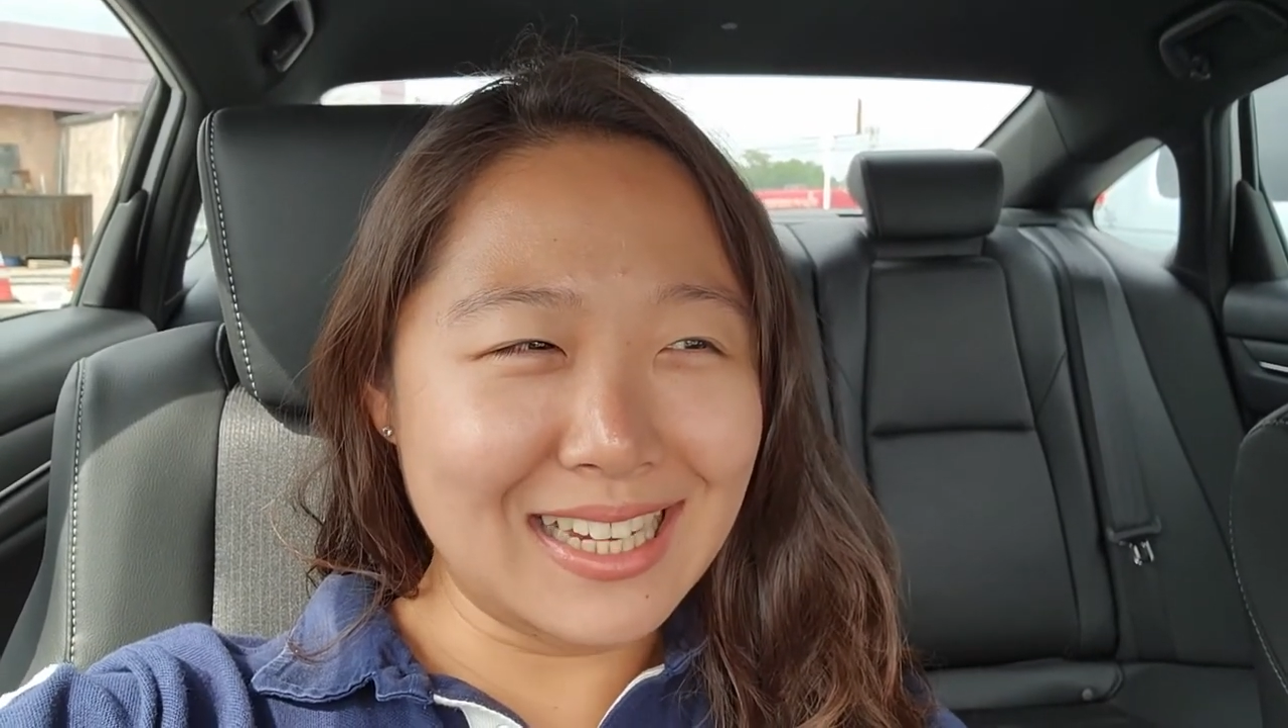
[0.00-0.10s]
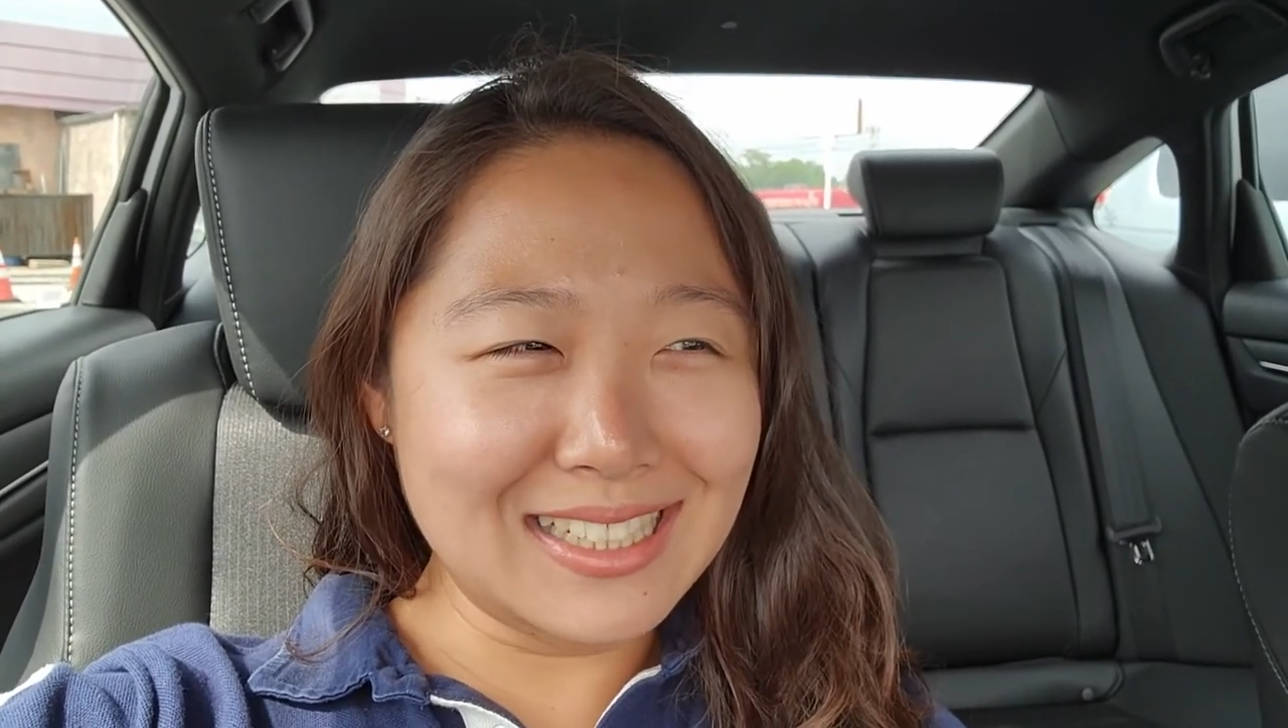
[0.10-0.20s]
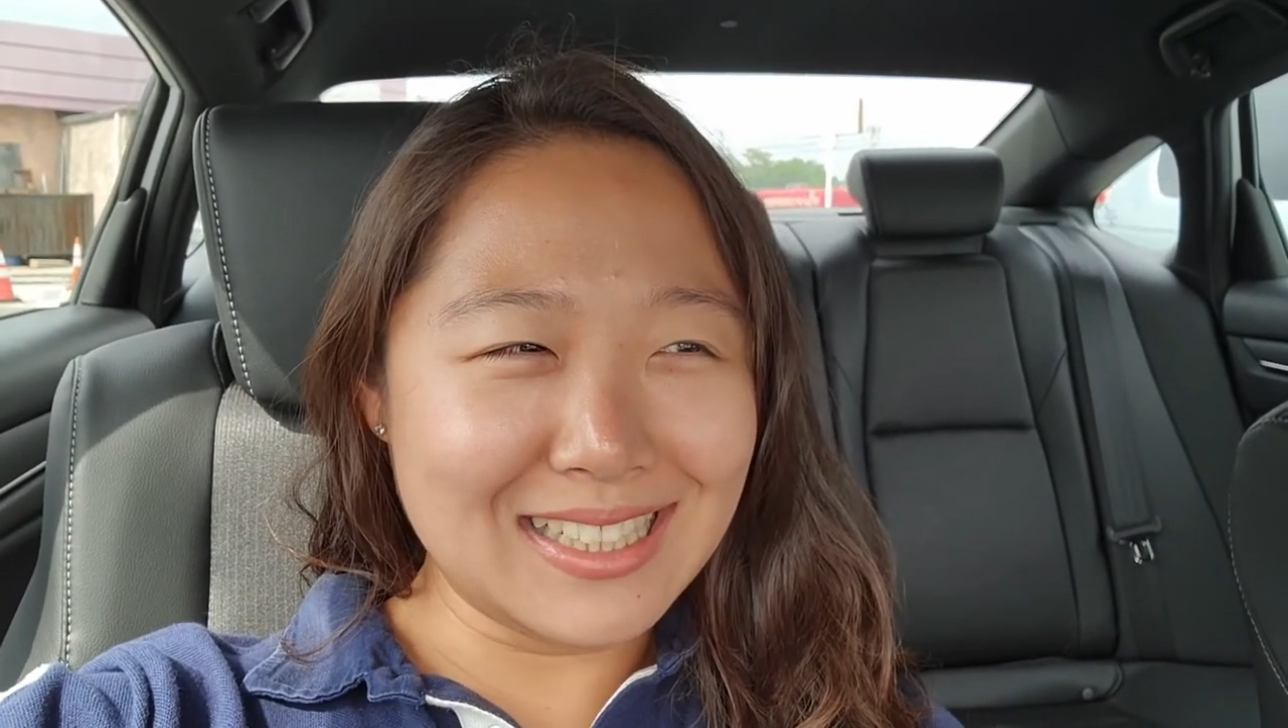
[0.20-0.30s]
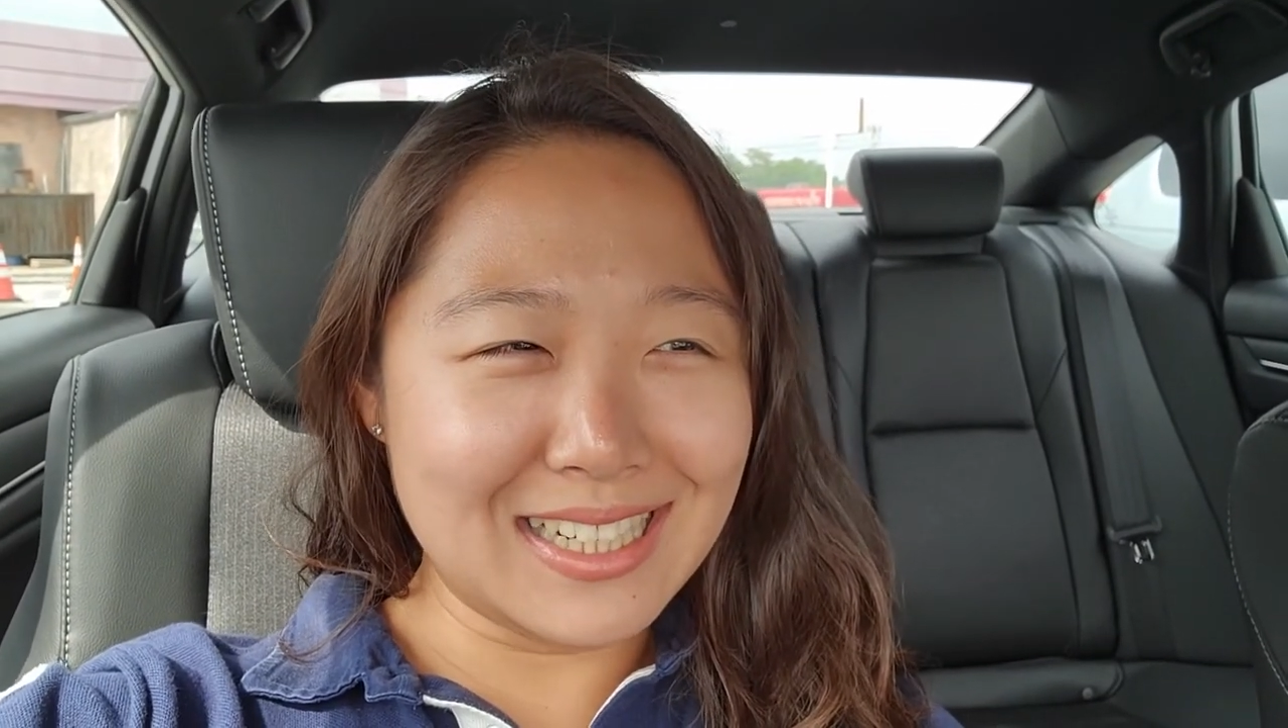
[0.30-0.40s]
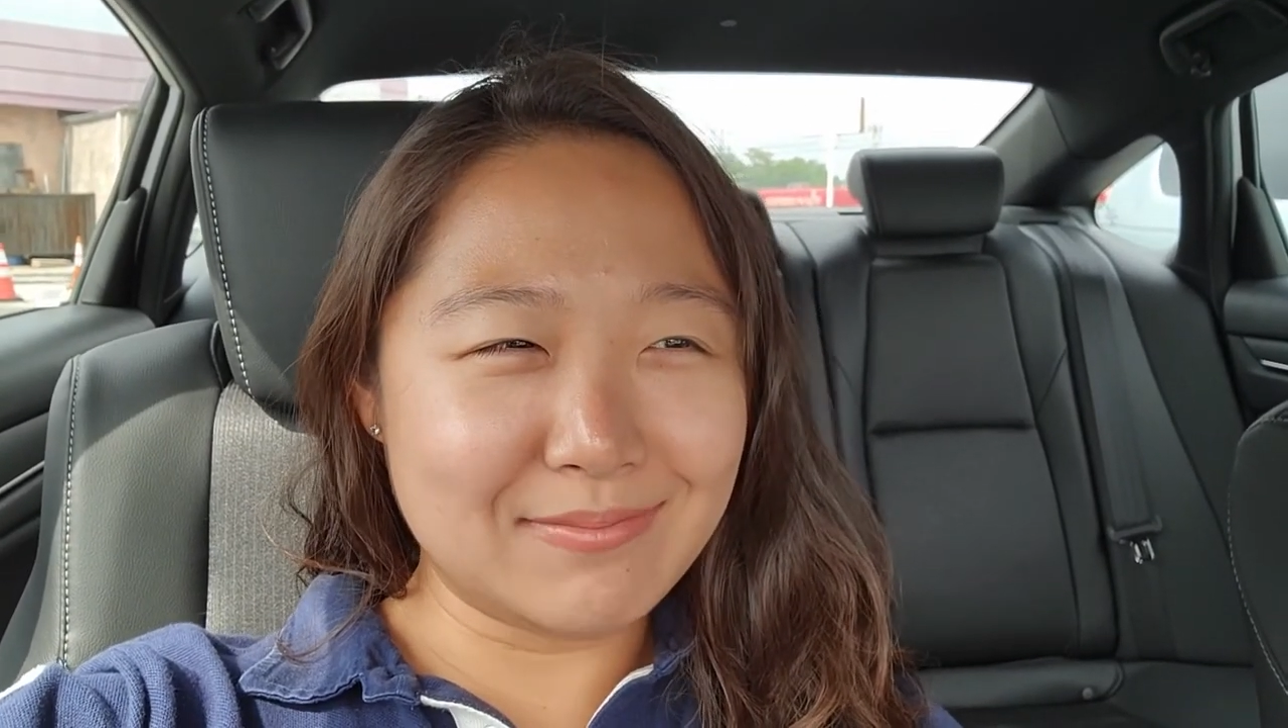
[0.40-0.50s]

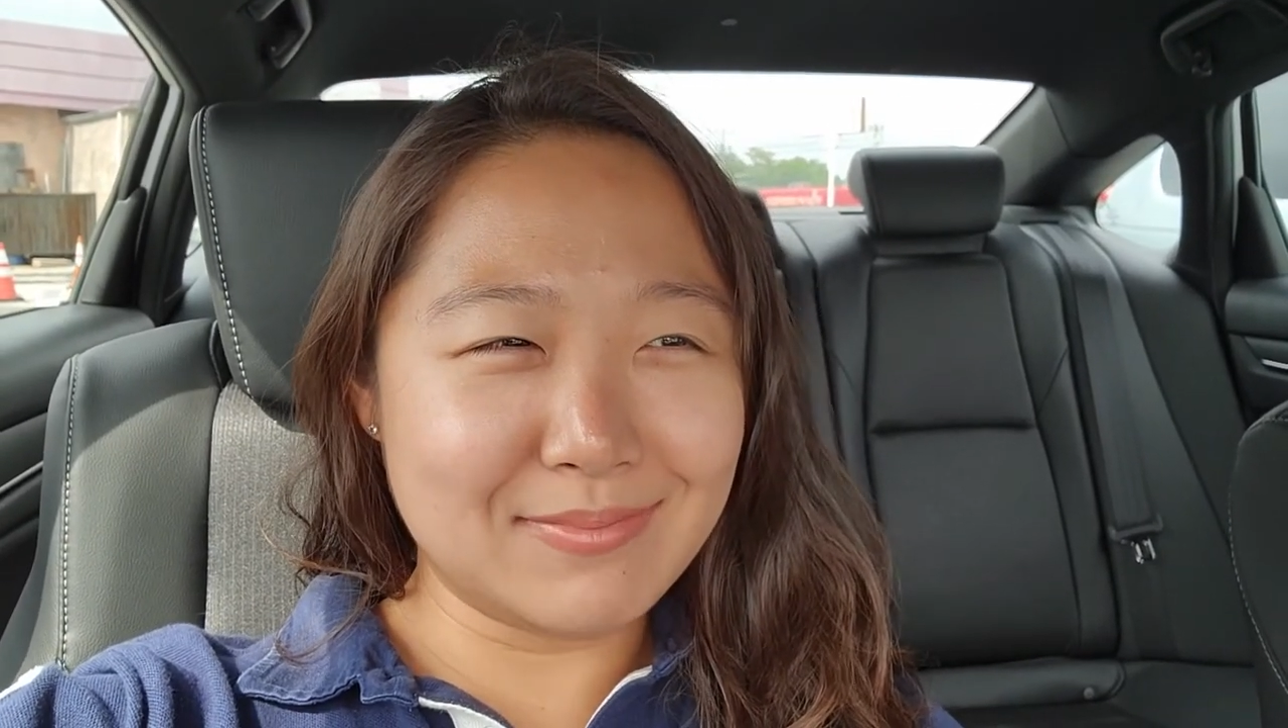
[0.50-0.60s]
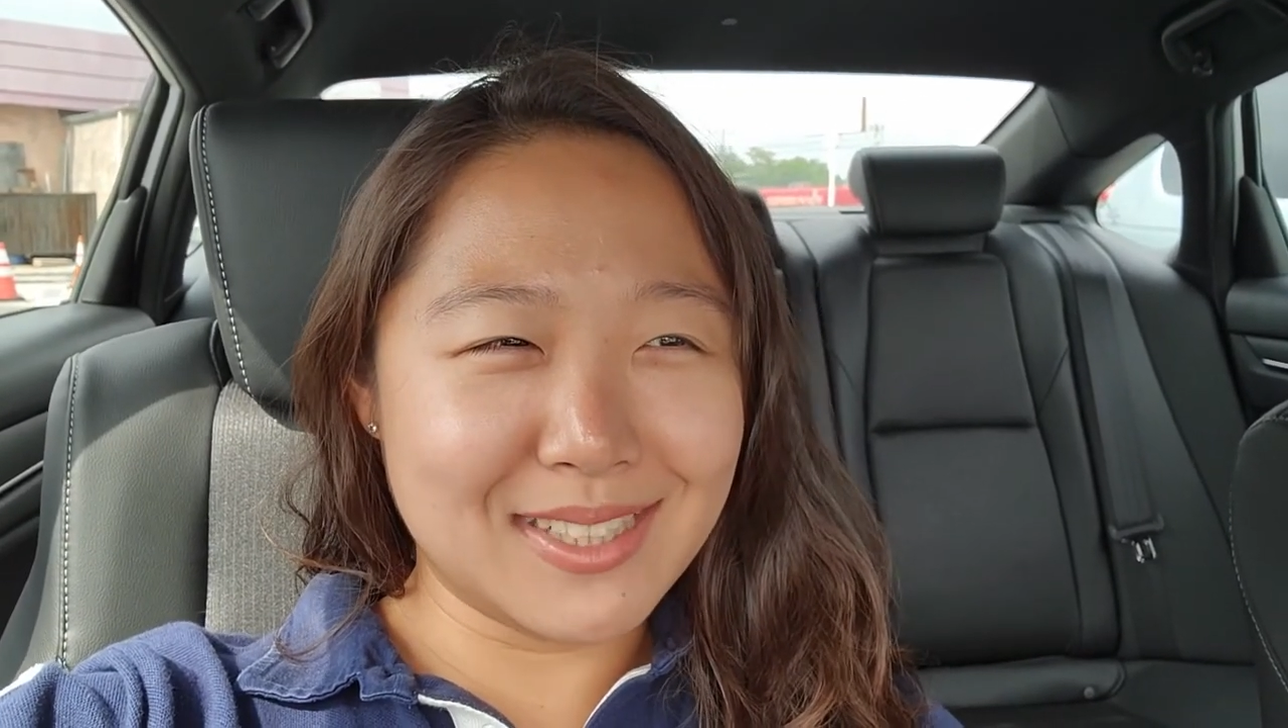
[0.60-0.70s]
ain't that